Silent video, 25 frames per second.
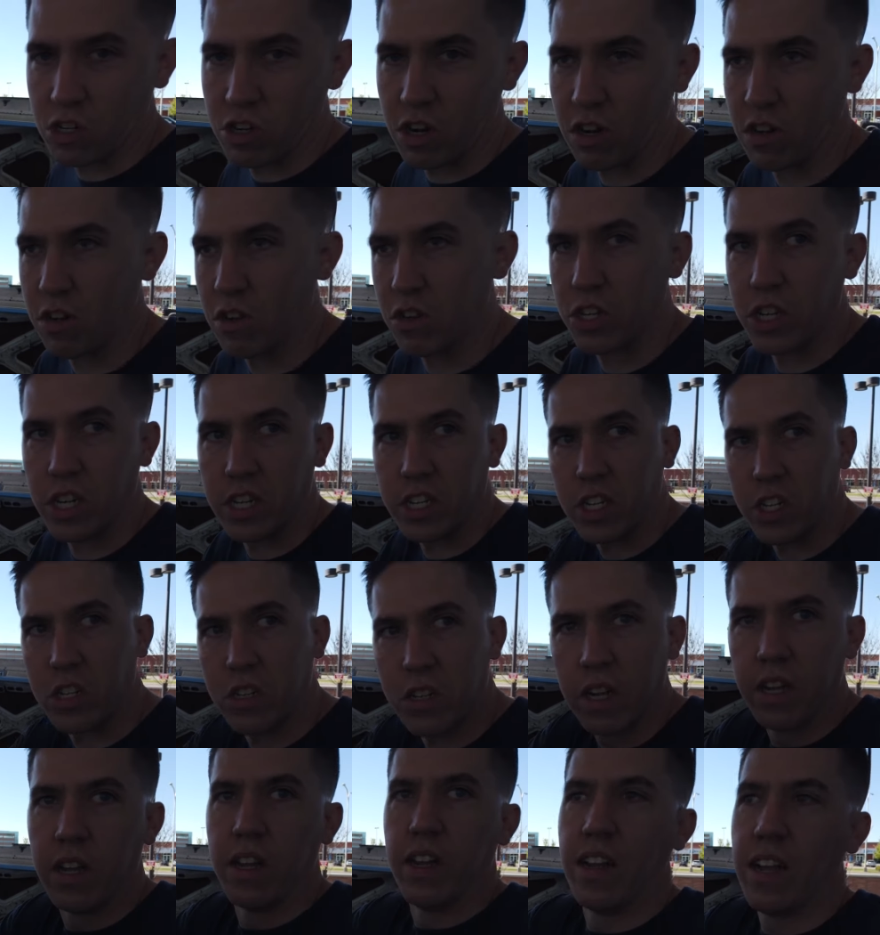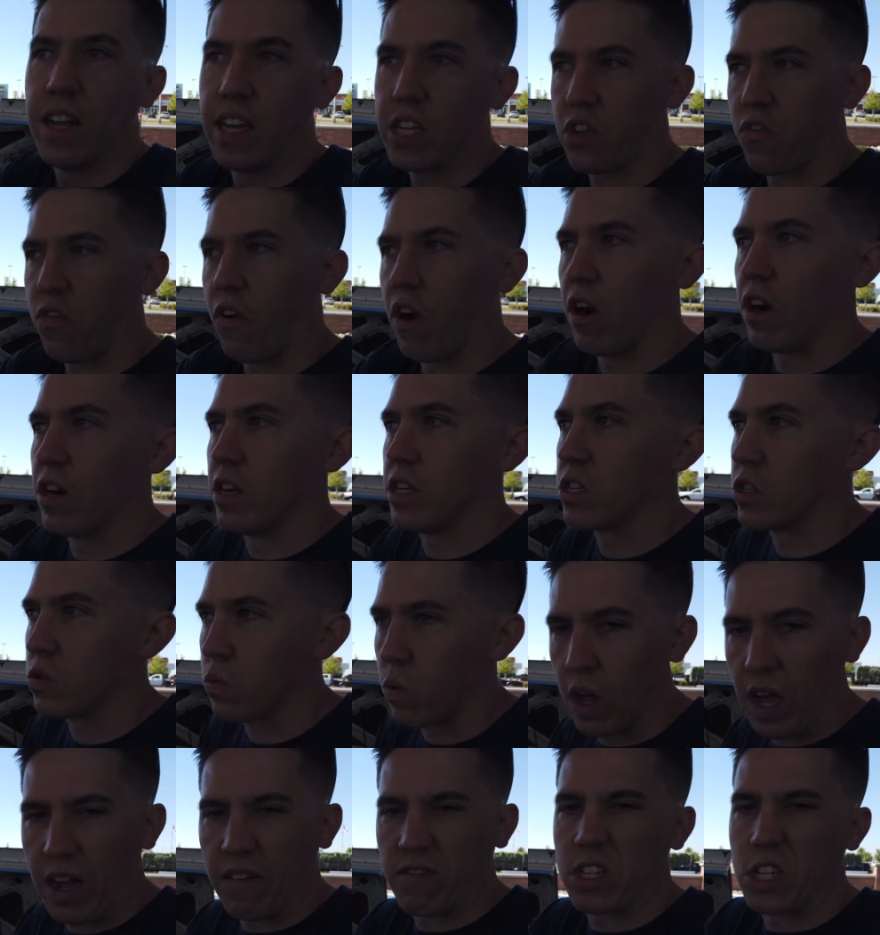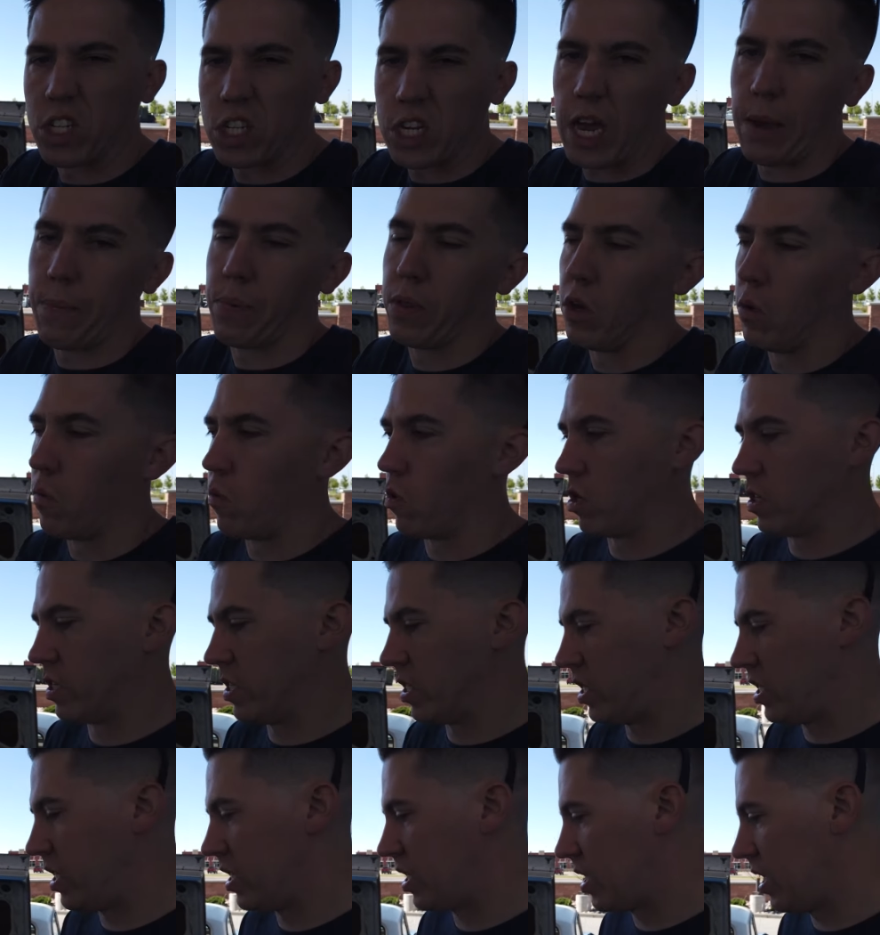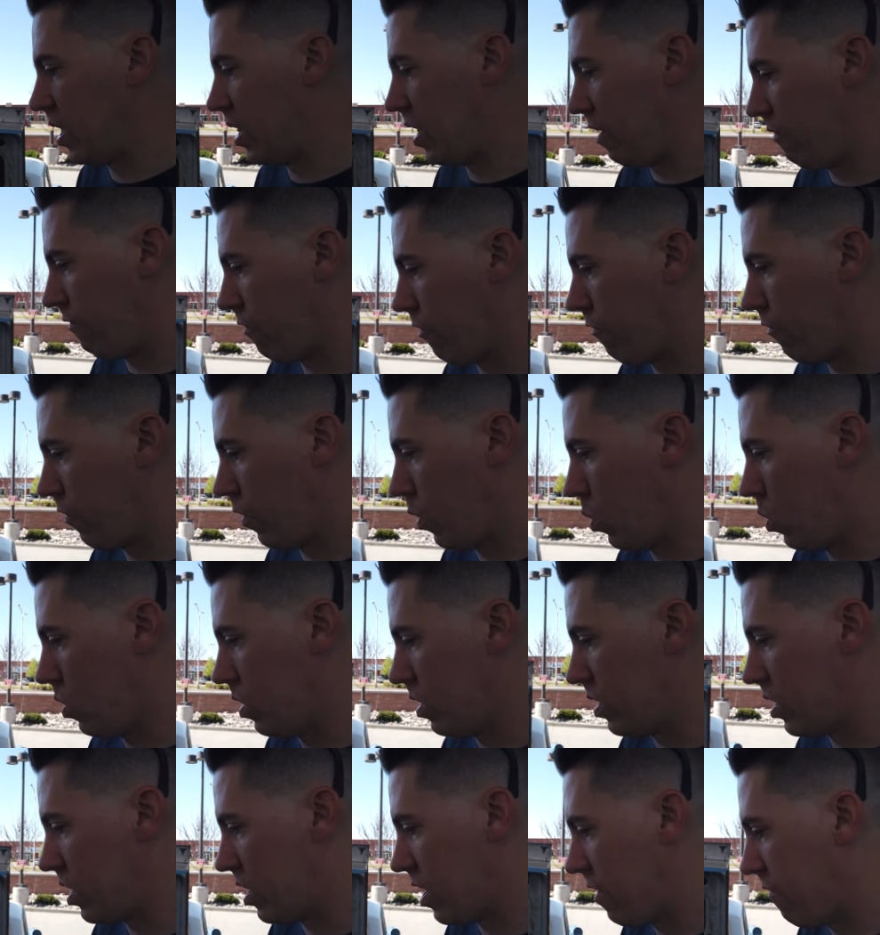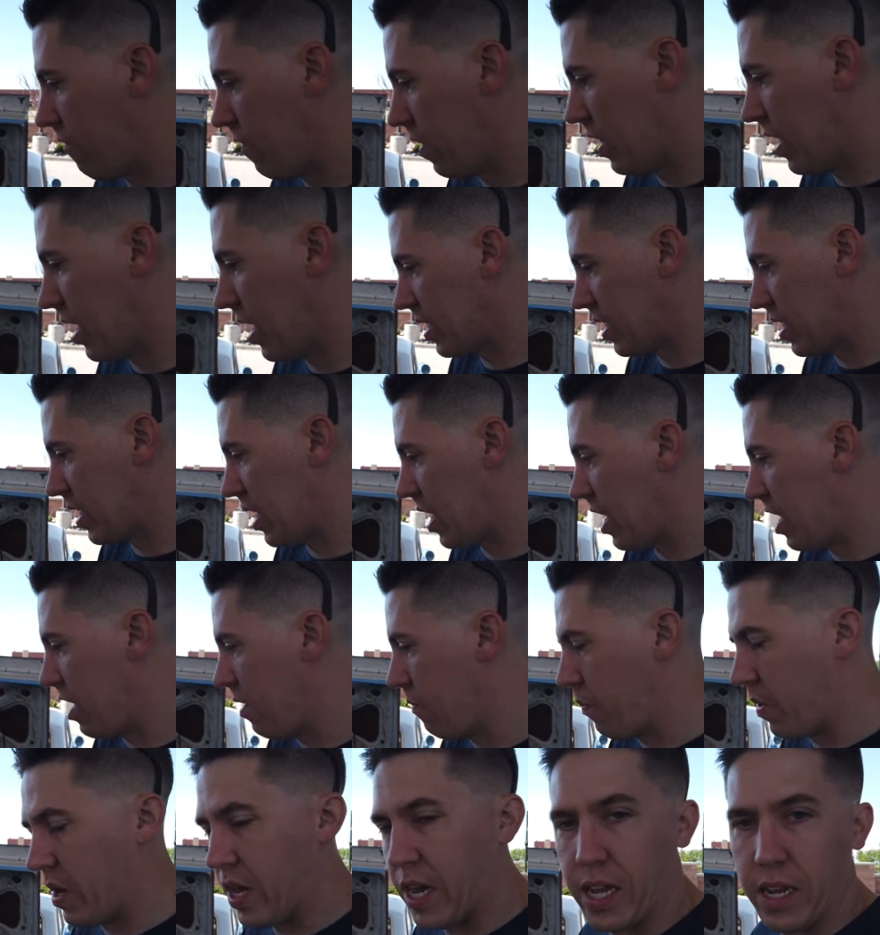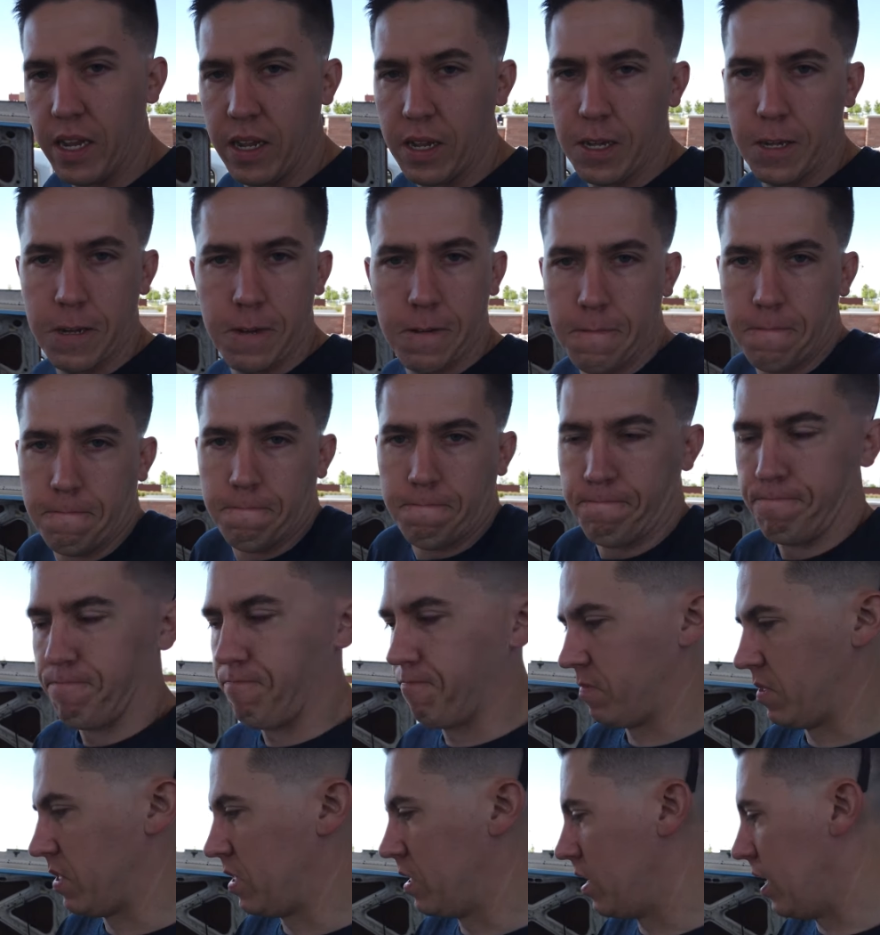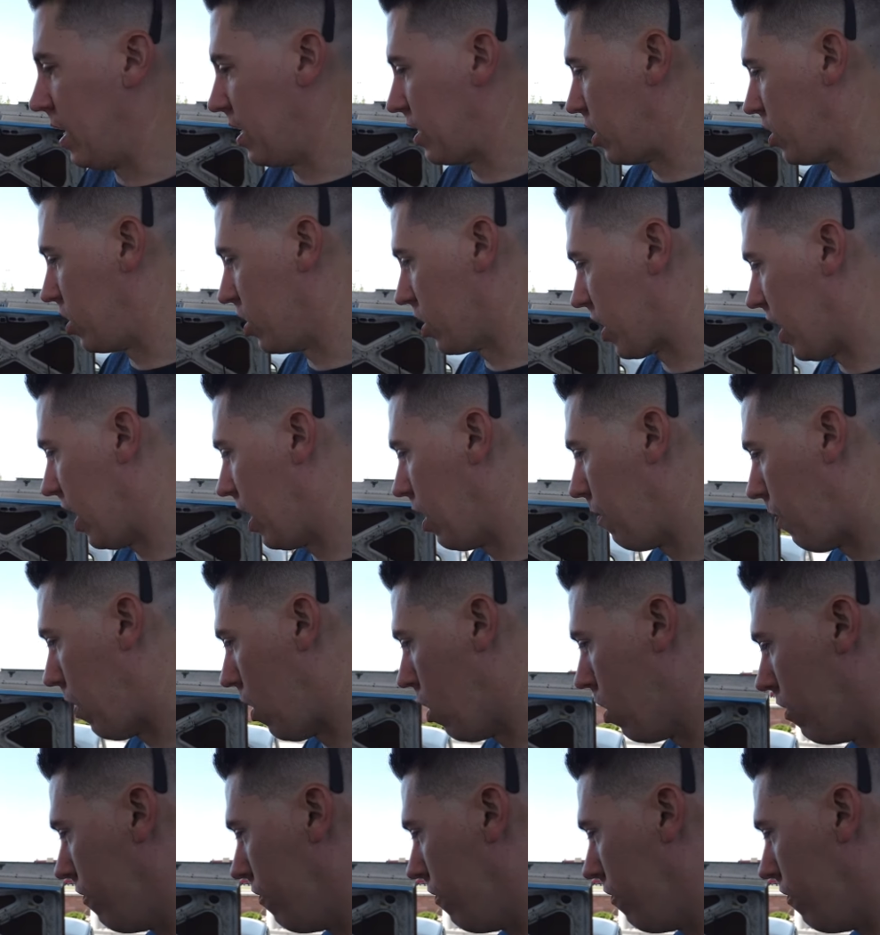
a struggle just as far as we'll have to stop a little more consistently for fuel and yeah, that side. But that's just kind of